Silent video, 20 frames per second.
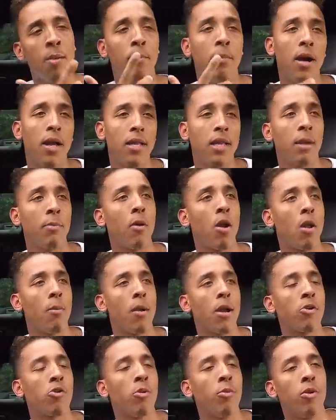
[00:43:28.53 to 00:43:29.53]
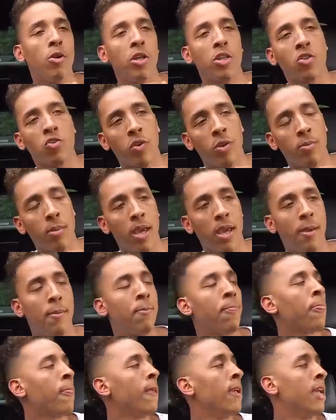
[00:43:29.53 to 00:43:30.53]
But they brought up my criminal history,
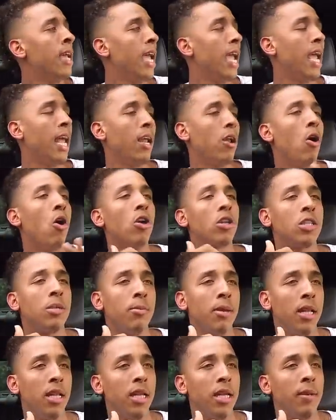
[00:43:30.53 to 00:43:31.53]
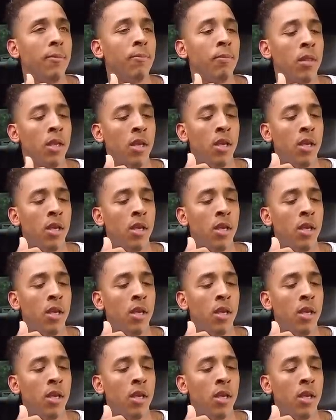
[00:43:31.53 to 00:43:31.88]
man. And ultimately,